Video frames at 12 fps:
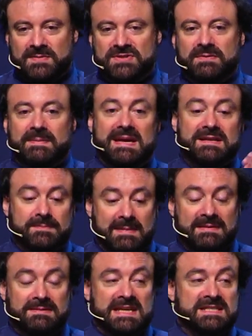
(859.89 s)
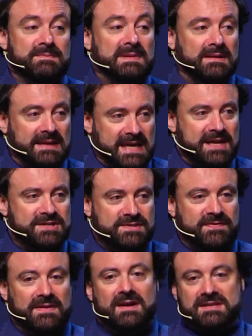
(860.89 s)
which meant these Middle Ages
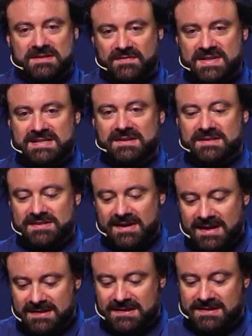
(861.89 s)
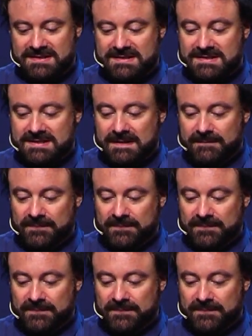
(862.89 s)
philosophers and scientists.